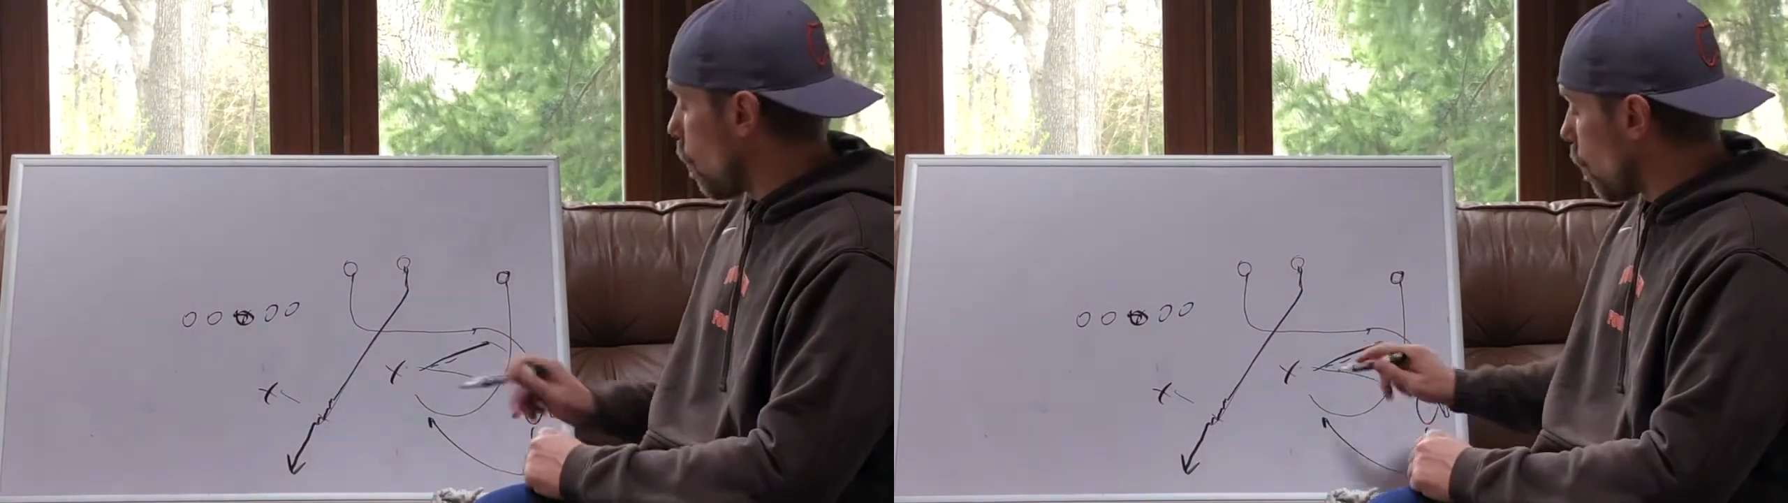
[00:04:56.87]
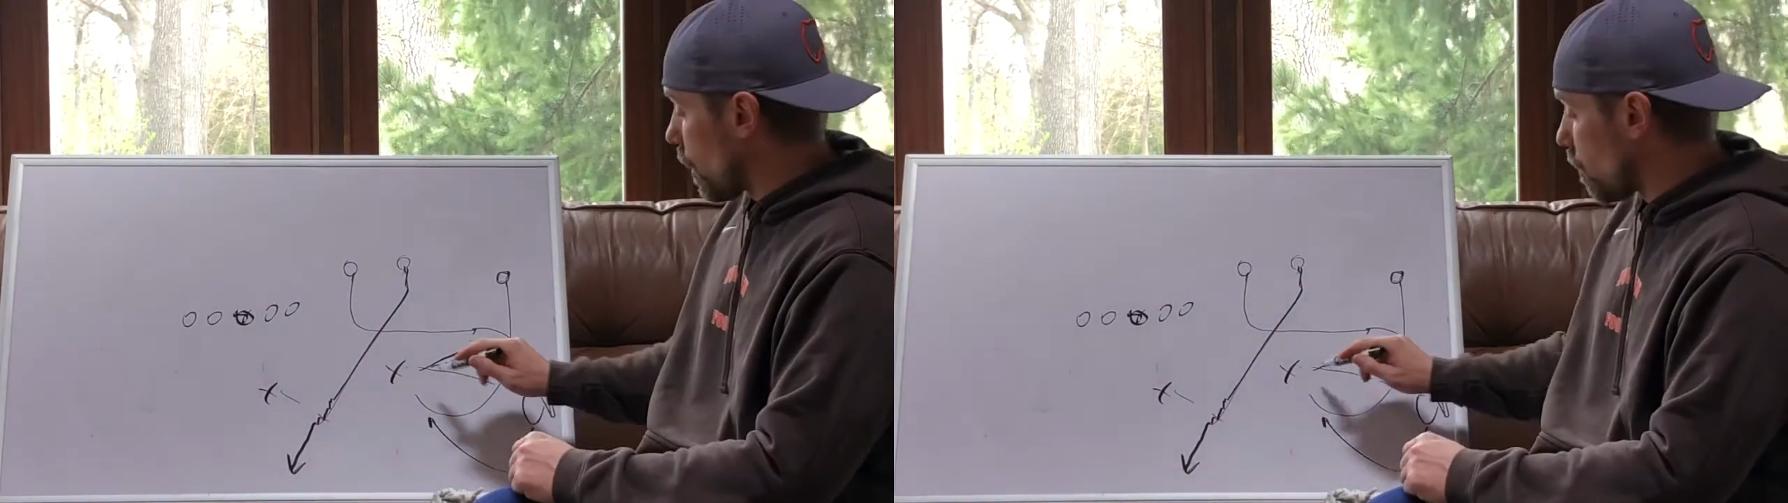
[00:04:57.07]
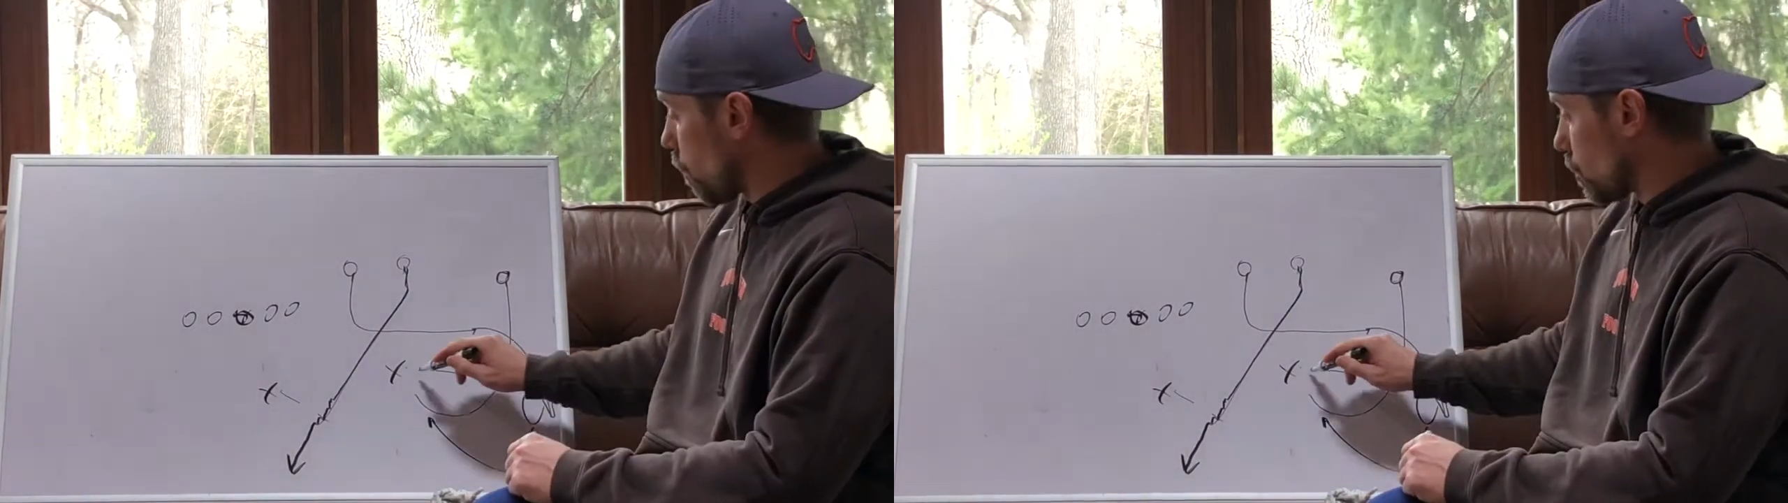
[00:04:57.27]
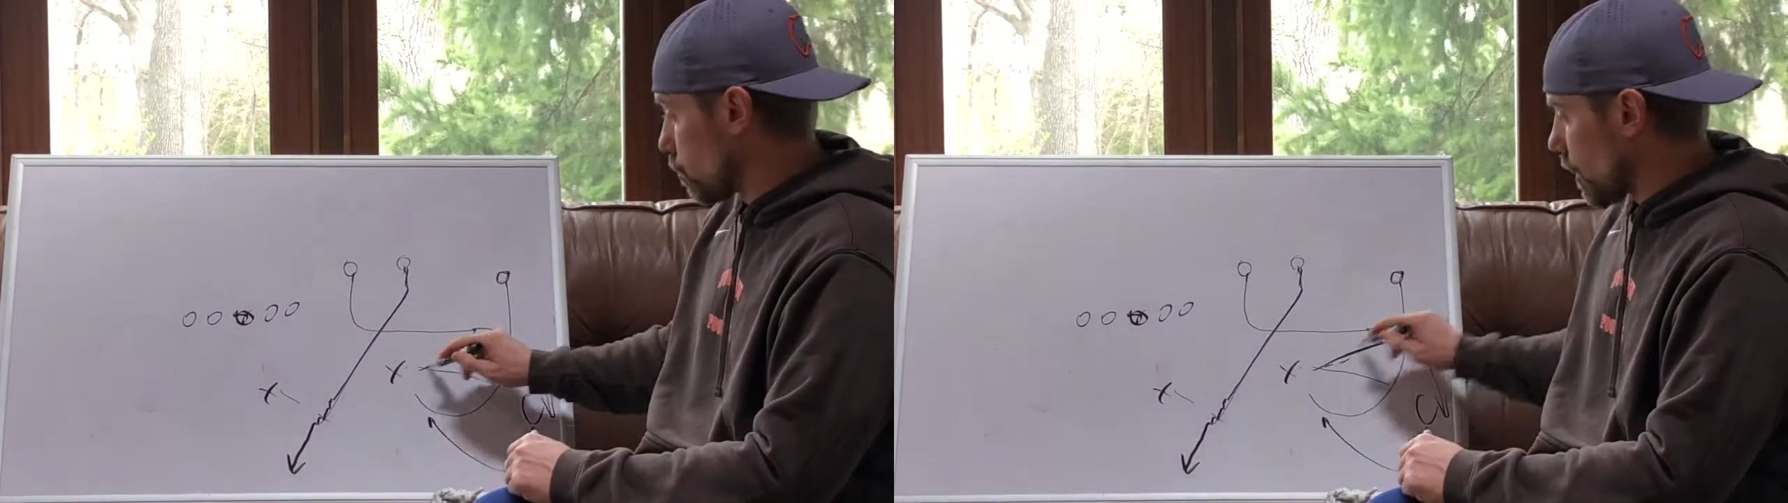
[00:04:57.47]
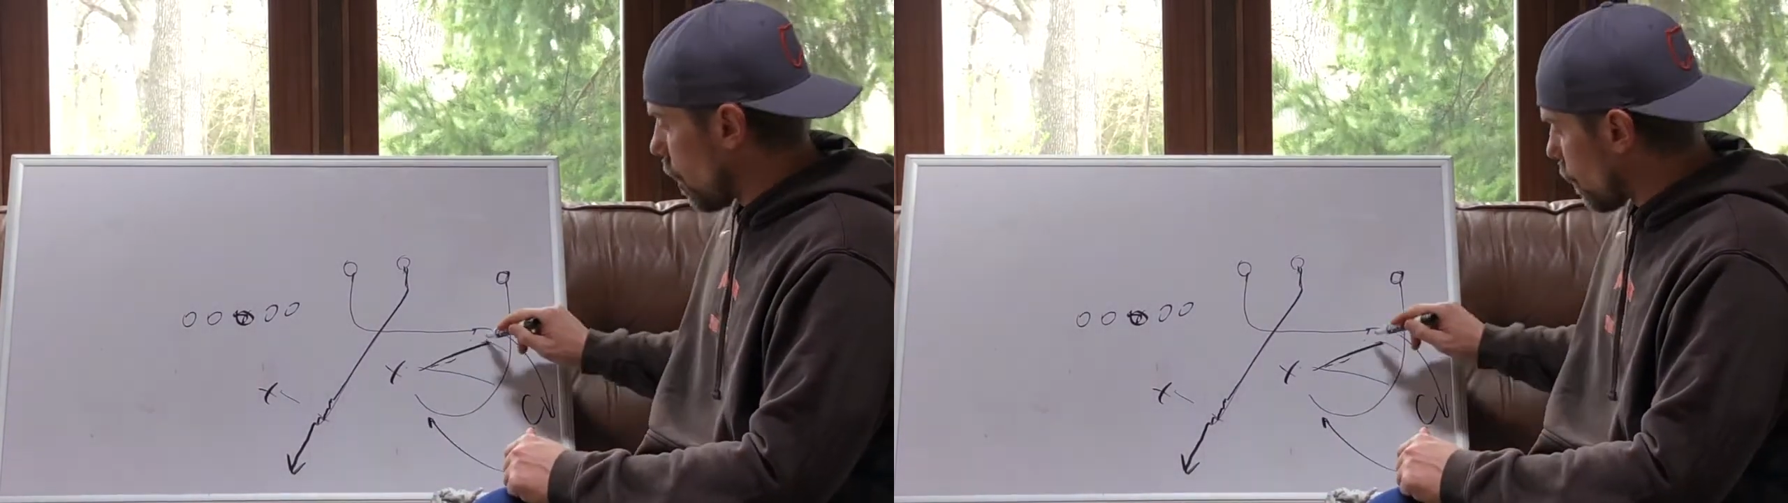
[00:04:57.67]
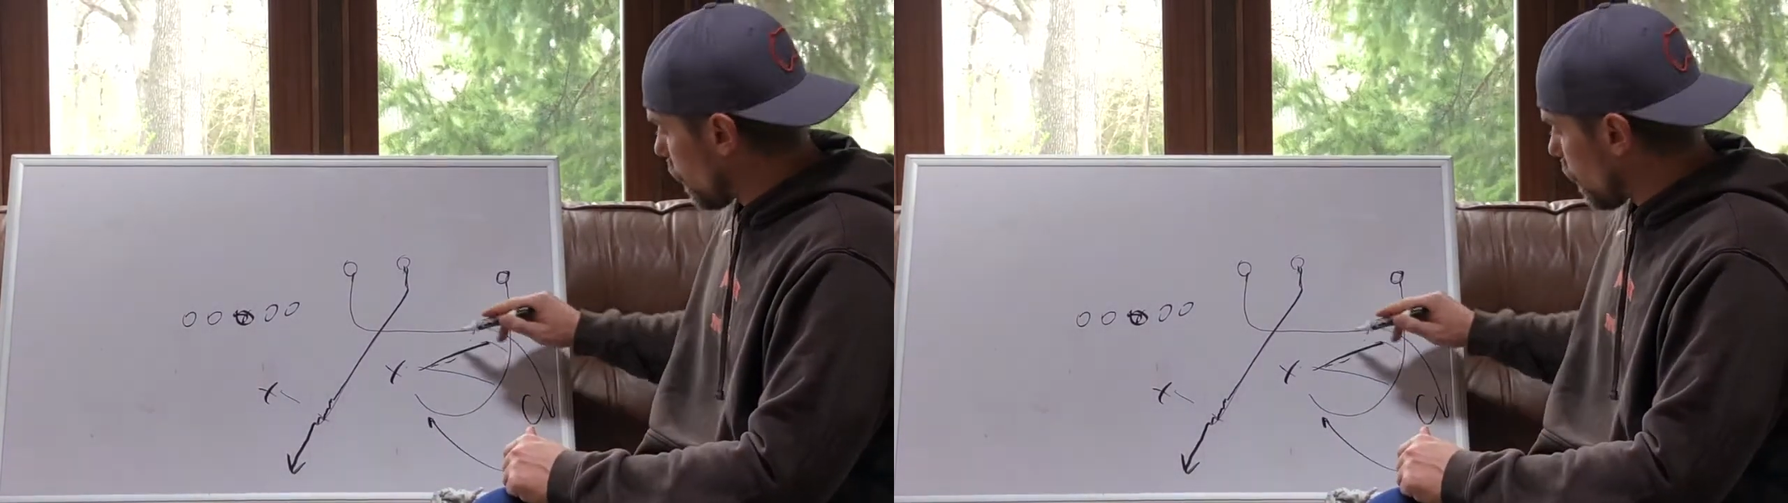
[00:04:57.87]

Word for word: Or he runs really hard